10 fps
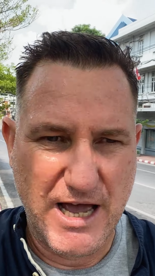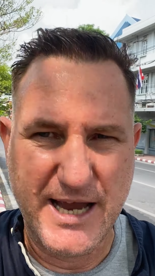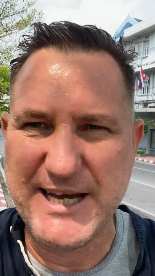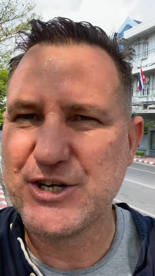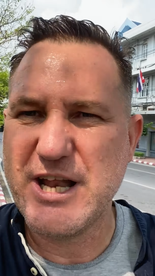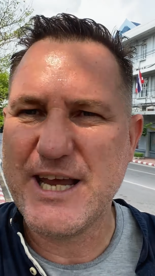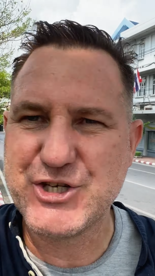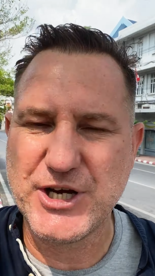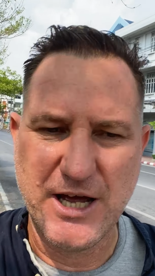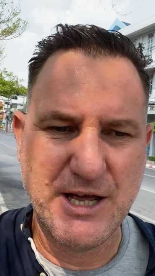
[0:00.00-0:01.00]

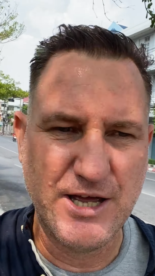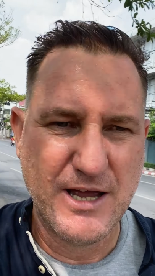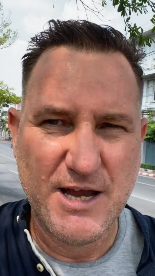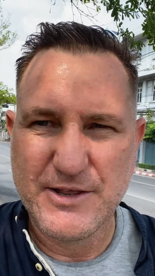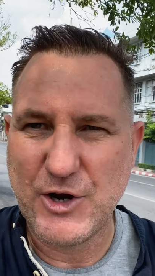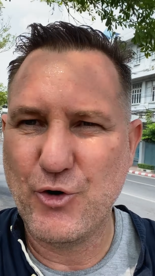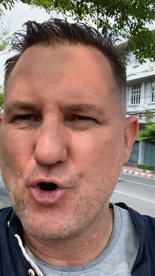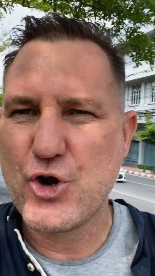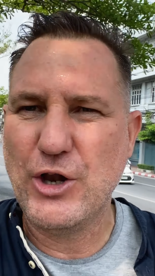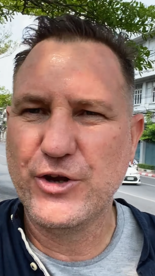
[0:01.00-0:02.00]
Indonesia, they were all
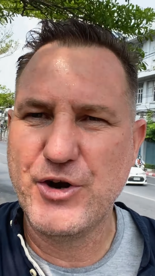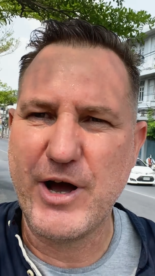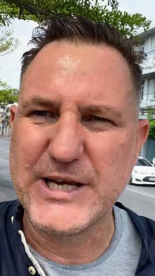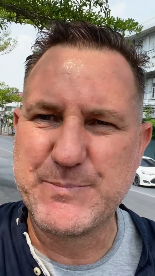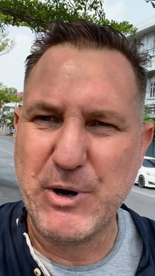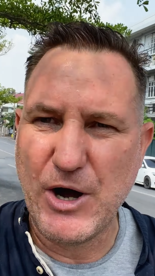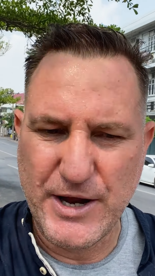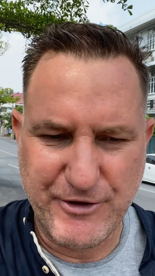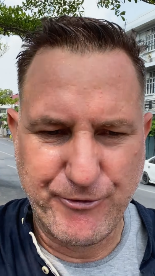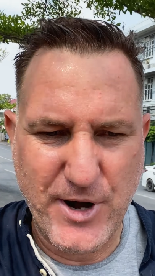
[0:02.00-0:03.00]
colonized by
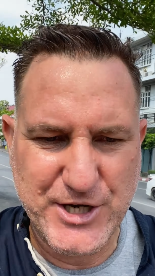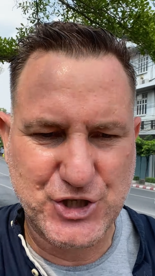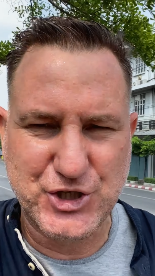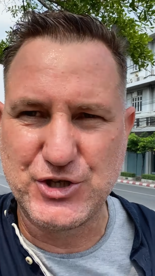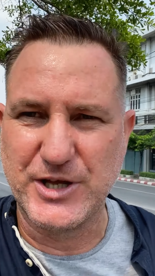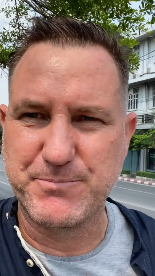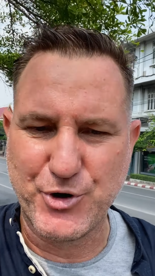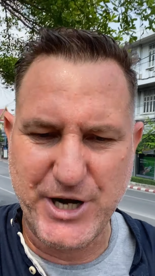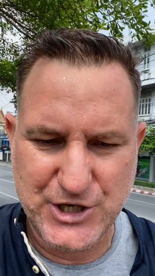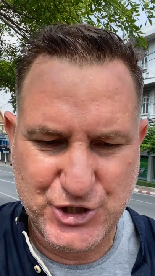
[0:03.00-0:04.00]
the French, the
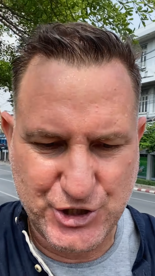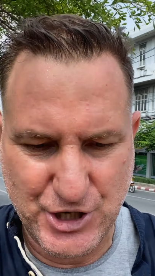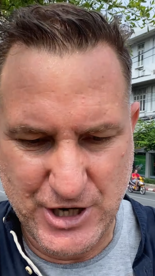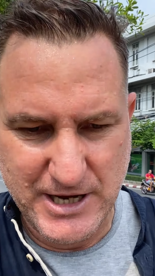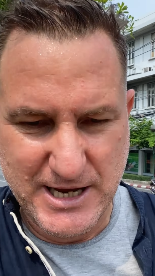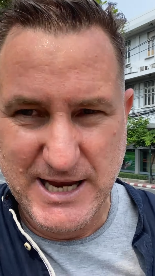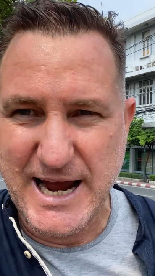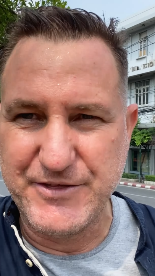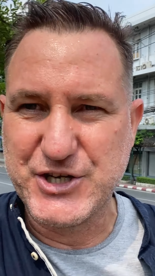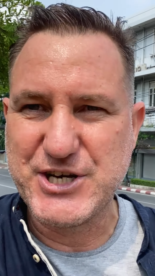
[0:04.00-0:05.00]
British
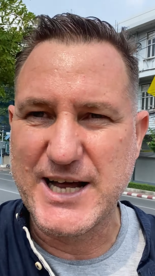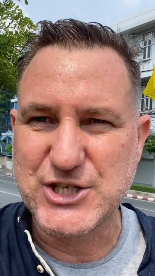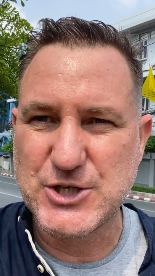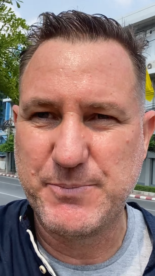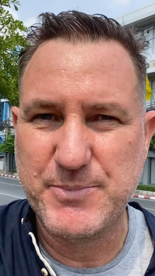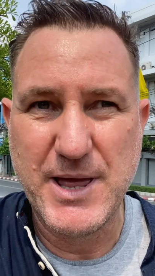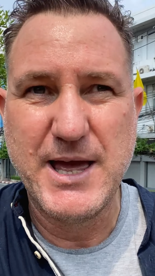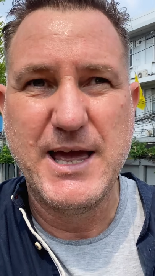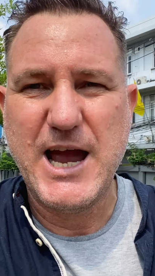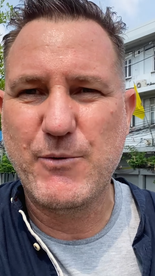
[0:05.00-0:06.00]
and the Dutch.
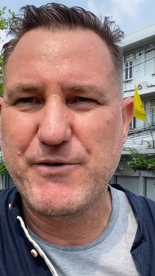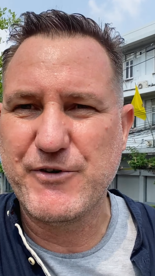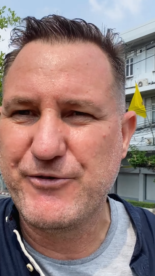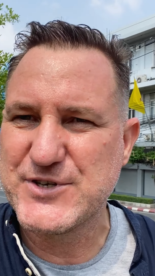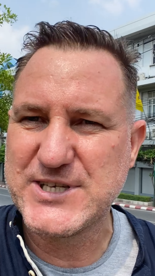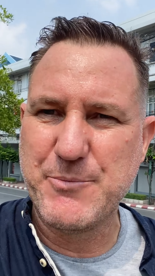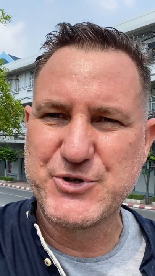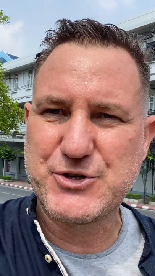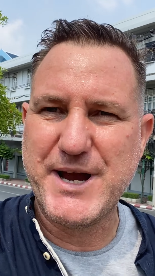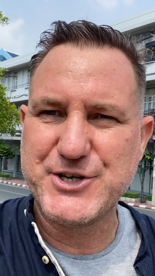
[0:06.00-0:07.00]
However, for some
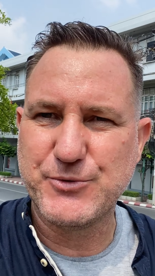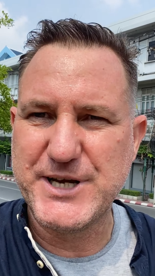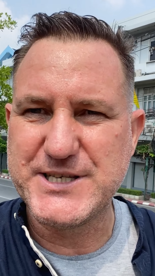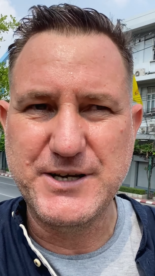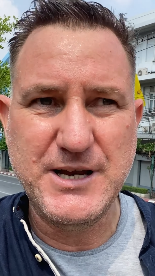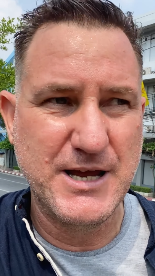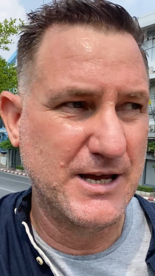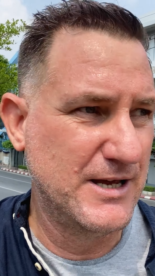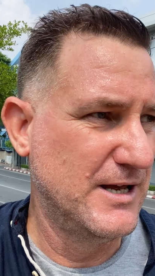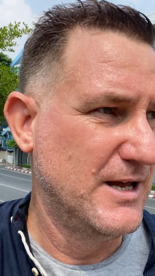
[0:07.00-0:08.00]
strange reason,
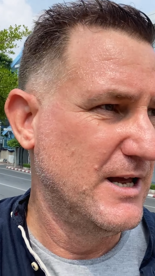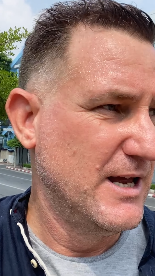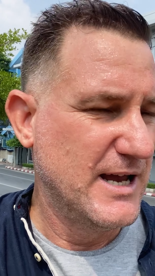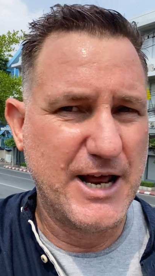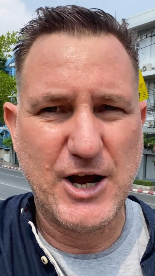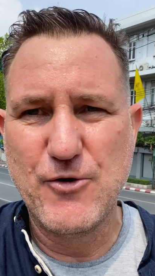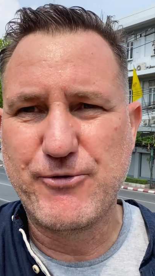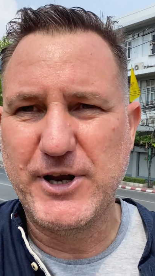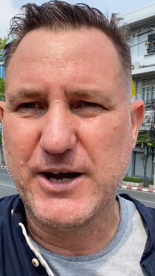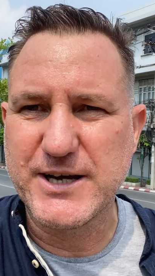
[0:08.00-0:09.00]
and
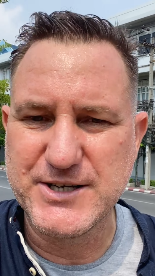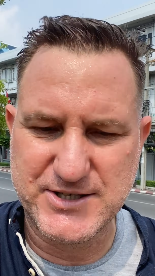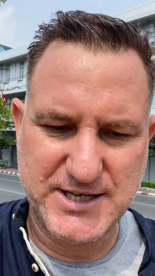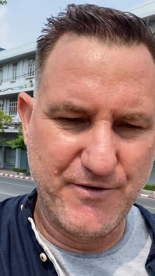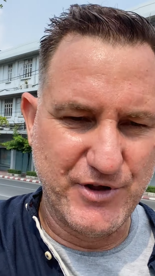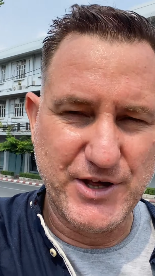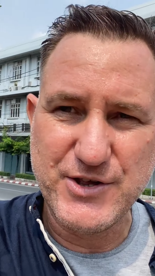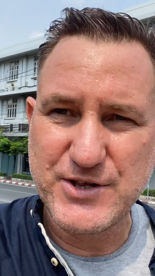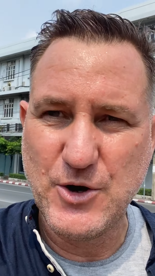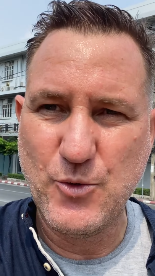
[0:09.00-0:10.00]
hopefully I can discover
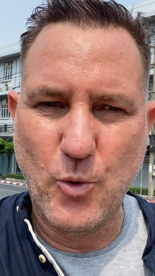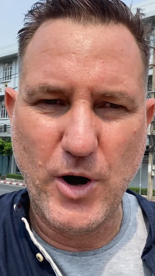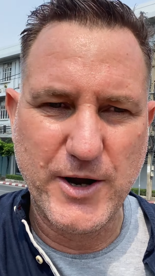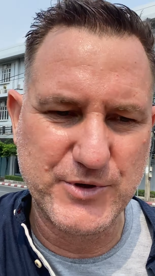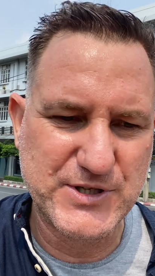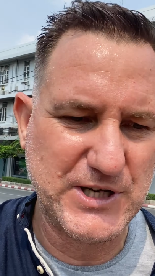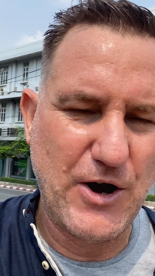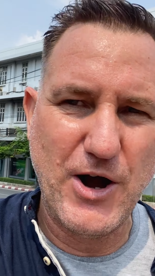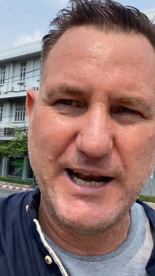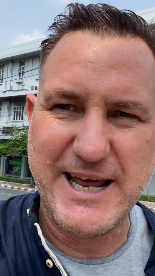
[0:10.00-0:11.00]
this, why was
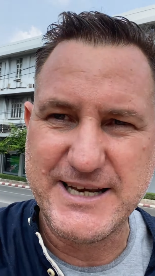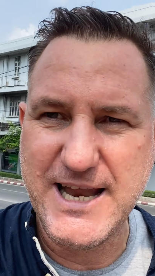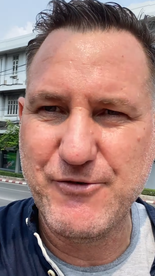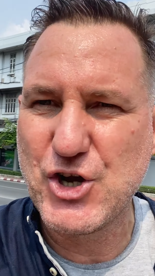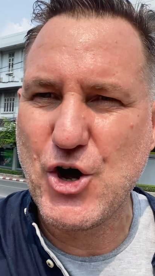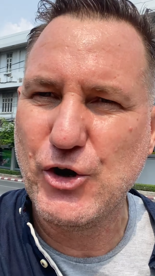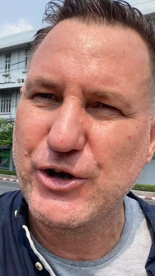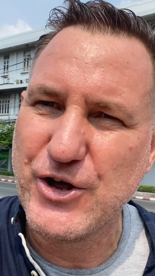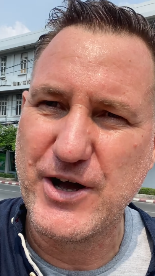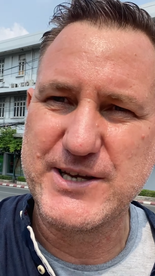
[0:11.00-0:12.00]
Thailand never
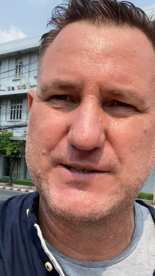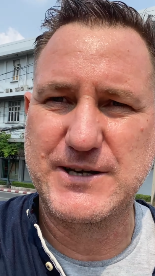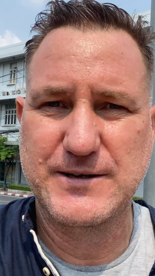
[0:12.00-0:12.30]
colonized?